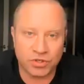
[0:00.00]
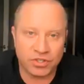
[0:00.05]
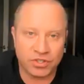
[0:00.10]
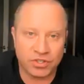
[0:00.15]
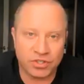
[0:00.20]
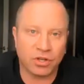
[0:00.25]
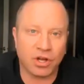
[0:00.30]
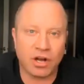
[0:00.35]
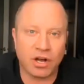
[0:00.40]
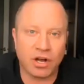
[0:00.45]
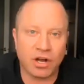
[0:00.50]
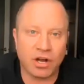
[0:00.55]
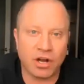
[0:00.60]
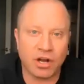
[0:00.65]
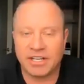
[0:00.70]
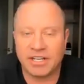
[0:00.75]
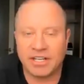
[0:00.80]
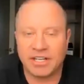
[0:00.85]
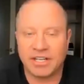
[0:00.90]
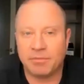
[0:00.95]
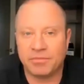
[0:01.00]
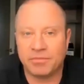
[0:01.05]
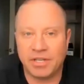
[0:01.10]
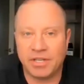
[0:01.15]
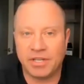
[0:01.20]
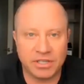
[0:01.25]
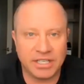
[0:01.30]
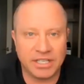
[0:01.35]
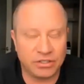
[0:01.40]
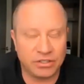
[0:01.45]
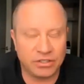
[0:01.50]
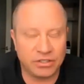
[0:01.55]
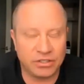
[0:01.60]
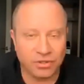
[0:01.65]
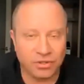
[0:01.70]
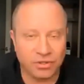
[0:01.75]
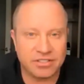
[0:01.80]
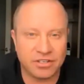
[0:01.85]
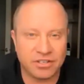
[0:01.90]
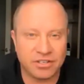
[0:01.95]
offering them the ability to
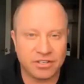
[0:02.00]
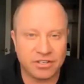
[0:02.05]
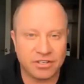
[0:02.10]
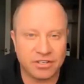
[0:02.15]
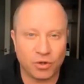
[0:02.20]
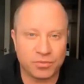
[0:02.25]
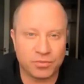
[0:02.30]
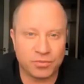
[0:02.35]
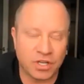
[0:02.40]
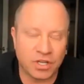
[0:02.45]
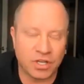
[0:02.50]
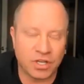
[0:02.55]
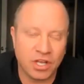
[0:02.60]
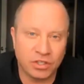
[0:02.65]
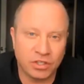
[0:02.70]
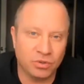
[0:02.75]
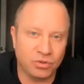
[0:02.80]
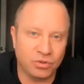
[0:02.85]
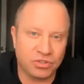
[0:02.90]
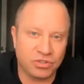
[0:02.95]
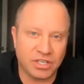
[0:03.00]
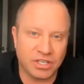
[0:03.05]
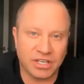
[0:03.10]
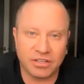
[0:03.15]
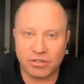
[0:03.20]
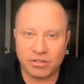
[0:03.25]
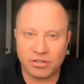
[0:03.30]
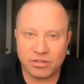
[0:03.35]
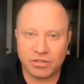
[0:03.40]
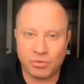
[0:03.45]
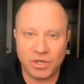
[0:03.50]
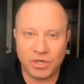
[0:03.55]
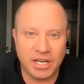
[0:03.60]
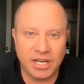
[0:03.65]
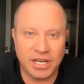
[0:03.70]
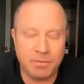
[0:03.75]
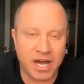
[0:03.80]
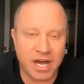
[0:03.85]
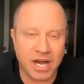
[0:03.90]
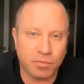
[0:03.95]
list their homes using 3D
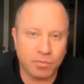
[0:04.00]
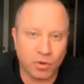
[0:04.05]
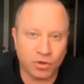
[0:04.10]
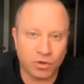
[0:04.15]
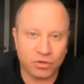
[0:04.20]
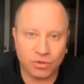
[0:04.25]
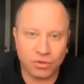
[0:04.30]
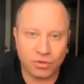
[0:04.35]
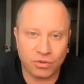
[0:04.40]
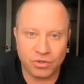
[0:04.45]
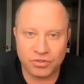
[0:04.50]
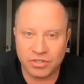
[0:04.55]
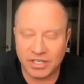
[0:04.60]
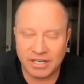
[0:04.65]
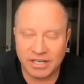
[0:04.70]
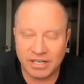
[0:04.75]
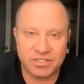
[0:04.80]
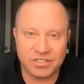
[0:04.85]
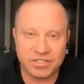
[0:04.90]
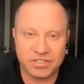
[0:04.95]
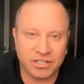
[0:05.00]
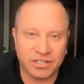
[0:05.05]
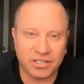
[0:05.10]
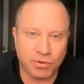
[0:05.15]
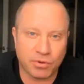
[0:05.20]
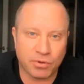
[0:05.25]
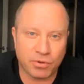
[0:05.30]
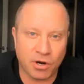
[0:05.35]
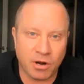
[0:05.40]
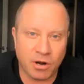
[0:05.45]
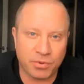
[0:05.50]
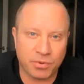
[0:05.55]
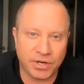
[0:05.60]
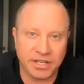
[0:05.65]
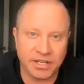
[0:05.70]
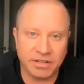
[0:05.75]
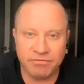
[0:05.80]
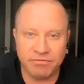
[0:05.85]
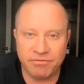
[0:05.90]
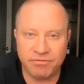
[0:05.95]
Matterport tours on every single property,
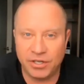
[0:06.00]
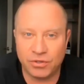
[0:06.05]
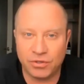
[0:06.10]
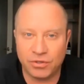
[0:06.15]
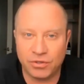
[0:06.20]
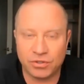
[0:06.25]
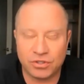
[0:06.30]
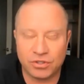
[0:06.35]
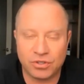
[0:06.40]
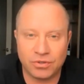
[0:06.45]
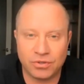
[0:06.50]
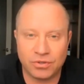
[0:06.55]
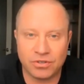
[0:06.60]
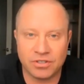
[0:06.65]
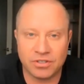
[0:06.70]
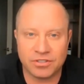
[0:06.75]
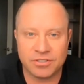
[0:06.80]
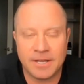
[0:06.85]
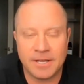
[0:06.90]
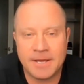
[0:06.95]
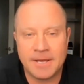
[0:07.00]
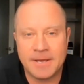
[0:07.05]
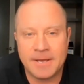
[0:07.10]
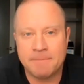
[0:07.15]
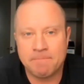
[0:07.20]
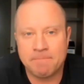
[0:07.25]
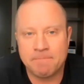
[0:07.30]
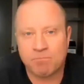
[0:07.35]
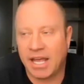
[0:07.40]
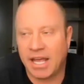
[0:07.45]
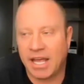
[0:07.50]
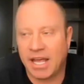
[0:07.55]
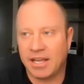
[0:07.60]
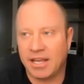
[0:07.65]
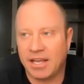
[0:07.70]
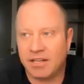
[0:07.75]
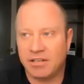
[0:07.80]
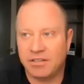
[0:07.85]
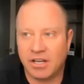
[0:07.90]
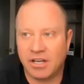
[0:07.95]
video tours,
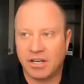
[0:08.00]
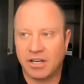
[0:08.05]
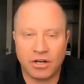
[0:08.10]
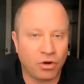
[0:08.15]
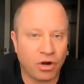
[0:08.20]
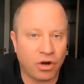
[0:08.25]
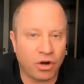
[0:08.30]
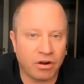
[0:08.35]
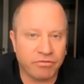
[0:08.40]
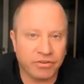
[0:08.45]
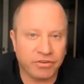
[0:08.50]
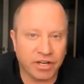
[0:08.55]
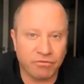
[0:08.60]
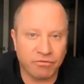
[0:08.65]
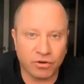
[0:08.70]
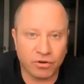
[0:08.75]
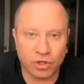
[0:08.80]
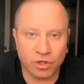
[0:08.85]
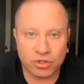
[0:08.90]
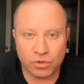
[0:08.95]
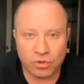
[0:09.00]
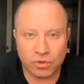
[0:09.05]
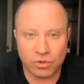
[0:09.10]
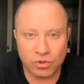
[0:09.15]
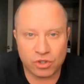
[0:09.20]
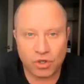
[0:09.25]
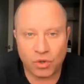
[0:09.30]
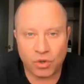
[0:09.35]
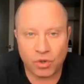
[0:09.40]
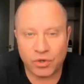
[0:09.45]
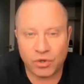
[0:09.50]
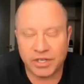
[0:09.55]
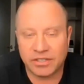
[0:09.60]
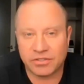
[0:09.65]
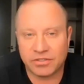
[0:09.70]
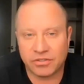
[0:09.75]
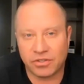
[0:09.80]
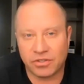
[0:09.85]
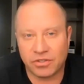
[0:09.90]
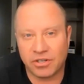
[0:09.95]
and uh, offering virtual showings.
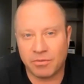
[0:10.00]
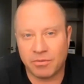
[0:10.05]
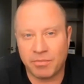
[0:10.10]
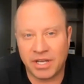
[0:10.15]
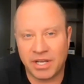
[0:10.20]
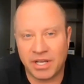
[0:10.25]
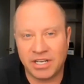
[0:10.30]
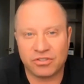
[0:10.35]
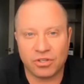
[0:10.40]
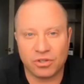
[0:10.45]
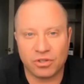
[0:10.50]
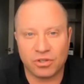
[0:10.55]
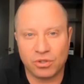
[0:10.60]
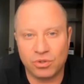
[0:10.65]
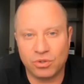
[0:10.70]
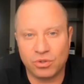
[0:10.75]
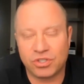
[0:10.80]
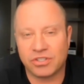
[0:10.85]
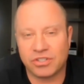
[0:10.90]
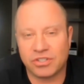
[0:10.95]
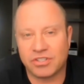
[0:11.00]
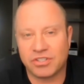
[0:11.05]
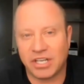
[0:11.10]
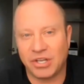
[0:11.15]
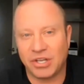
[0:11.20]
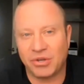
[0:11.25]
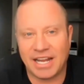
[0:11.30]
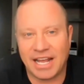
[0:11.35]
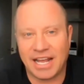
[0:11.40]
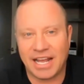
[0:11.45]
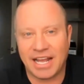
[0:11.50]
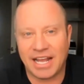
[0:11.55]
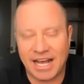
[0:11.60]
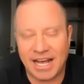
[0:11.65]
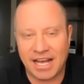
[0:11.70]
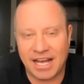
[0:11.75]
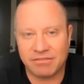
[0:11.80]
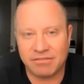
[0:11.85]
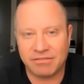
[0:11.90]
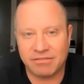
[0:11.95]
So there are many solutions that you can
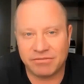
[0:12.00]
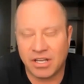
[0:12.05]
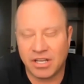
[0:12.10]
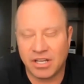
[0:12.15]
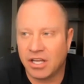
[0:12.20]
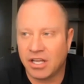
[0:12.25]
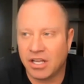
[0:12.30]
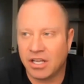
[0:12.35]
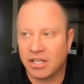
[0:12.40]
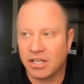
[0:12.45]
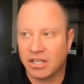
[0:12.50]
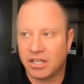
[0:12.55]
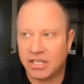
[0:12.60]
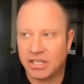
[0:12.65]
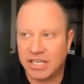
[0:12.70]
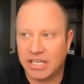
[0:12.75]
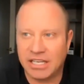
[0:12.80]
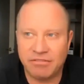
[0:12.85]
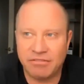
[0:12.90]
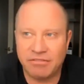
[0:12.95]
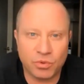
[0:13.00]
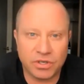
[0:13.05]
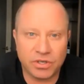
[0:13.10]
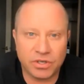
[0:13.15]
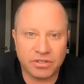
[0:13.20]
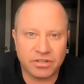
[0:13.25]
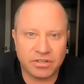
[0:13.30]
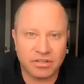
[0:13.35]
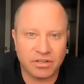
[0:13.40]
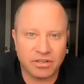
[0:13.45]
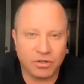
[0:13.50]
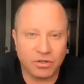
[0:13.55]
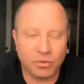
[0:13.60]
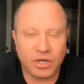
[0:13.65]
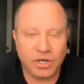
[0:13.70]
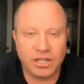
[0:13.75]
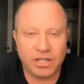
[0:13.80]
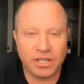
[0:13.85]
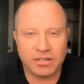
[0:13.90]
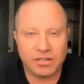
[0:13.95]
have, even with the way that
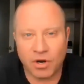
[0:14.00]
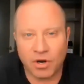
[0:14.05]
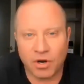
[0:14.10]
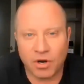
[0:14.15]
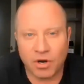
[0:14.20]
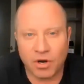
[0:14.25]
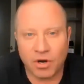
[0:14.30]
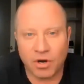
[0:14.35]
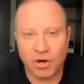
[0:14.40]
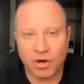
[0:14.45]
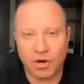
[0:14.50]
the market is.